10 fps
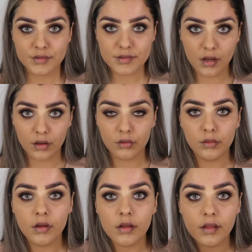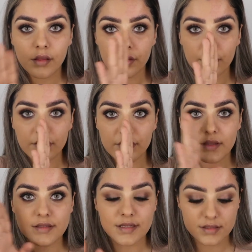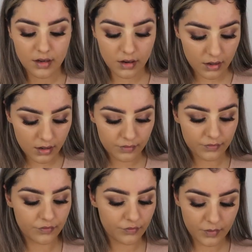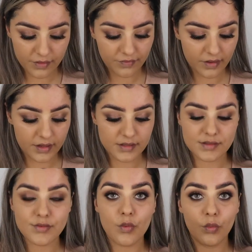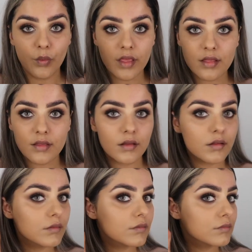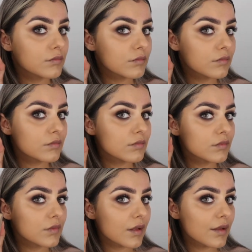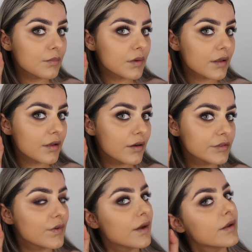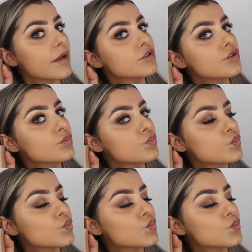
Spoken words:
So this is half my face with the IL MAKIAGE foundation,